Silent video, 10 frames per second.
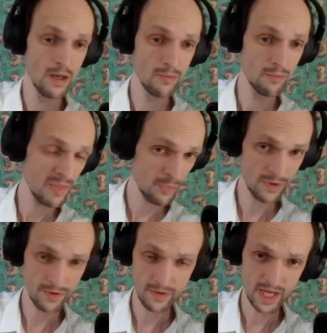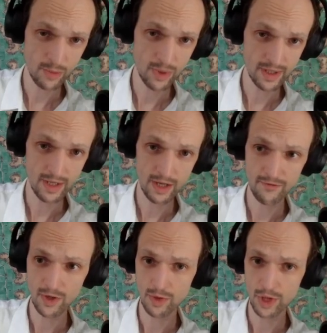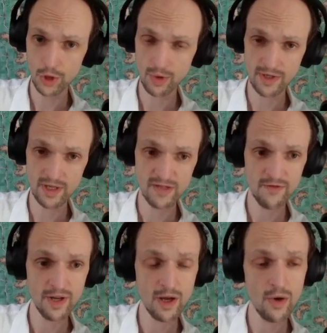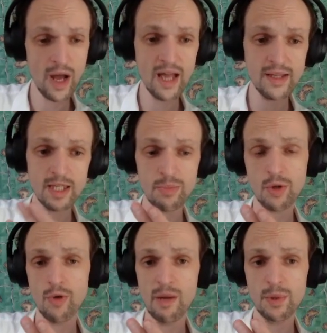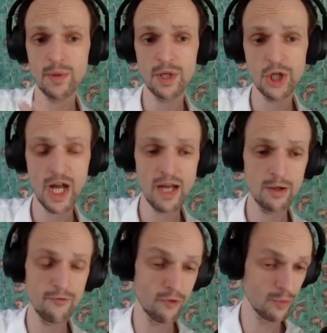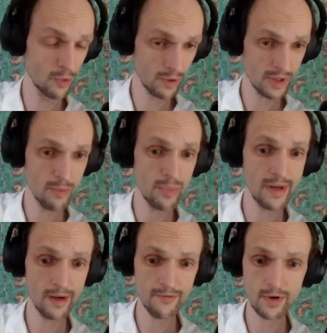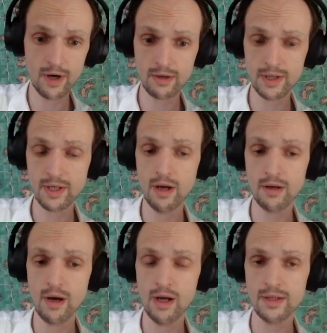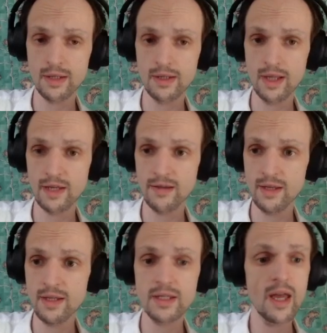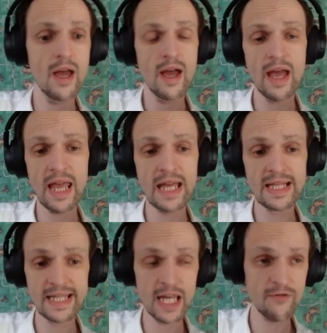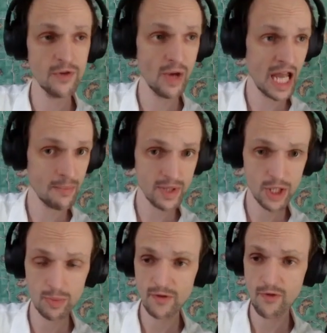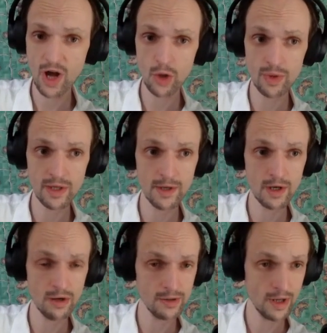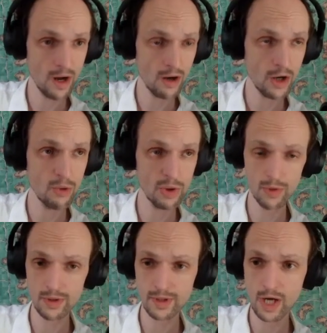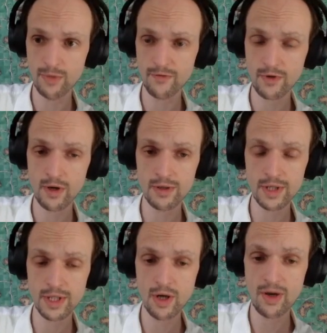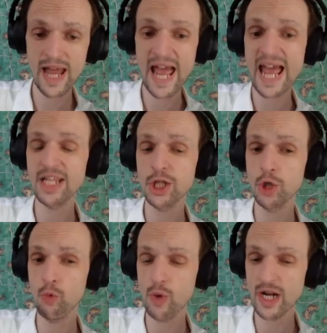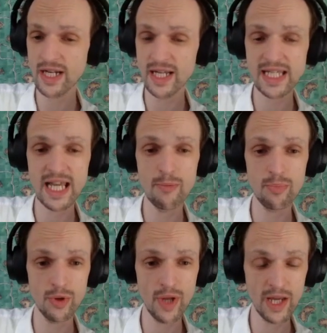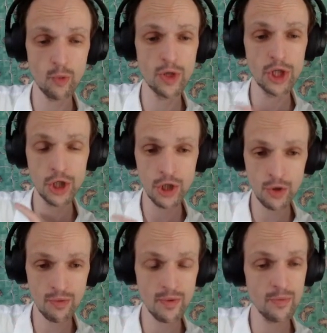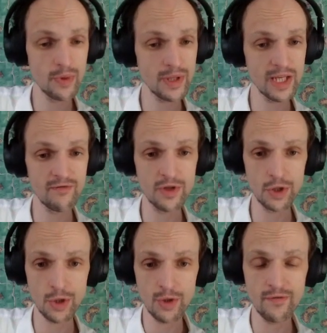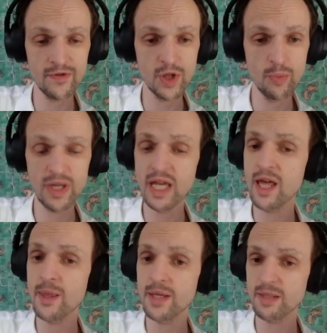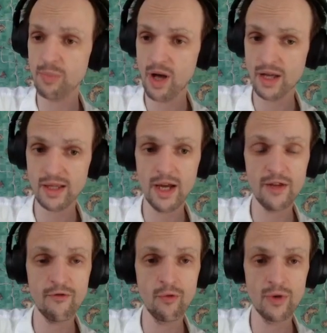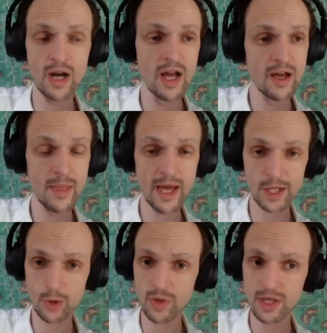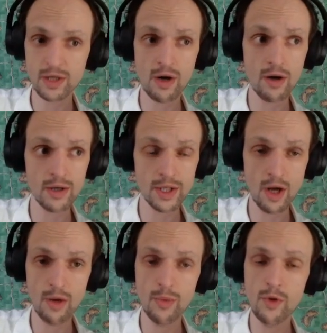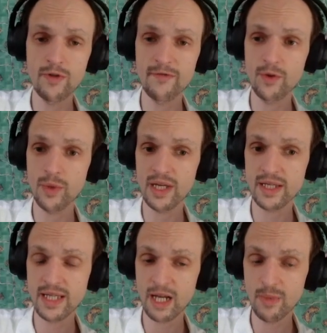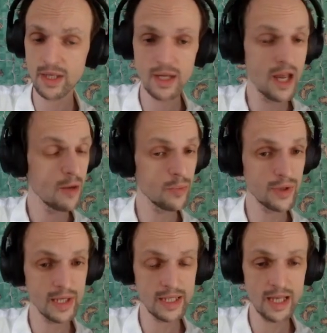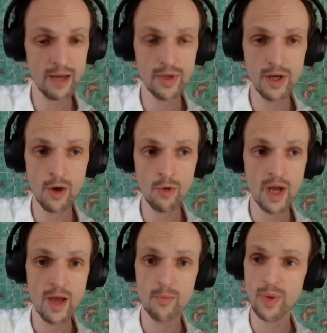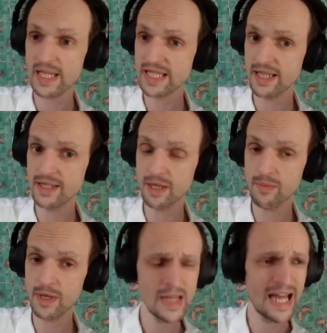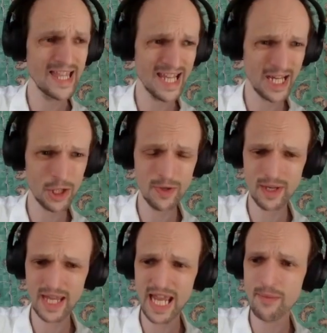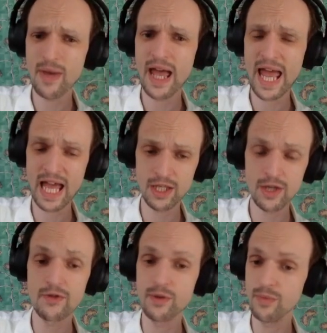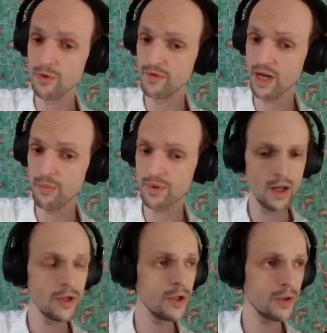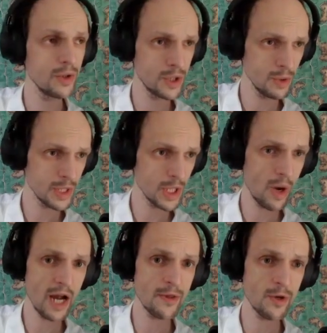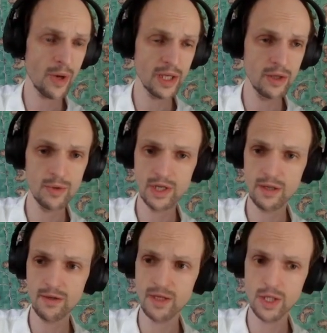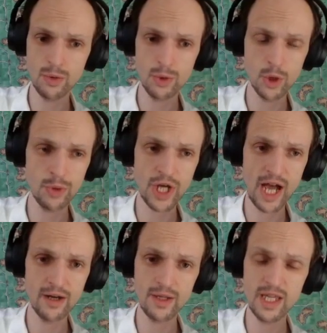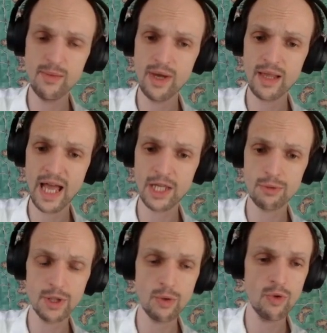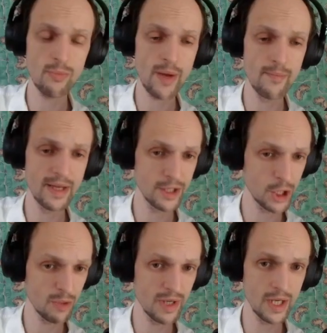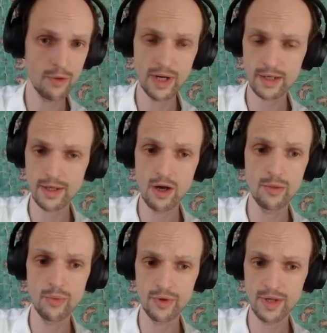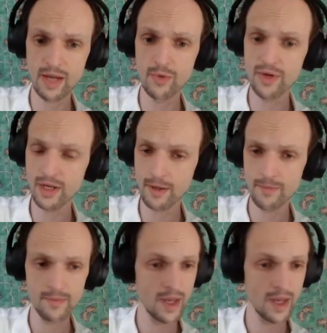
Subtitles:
Meeple the like button if you enjoyed this video, and subscribe to this channel for more competitive Carcassonne content like this. And if you happen to be following the currently ongoing World Cup of Carcassonne and you witness a play which you believe deserves to be in the spotlight for next week's Carcassonne Move of the Week segment, please let me know by sending me a link to the game and the move number. You can do so either by using this YouTube channel email address or by messaging me directly on Board Game Arena.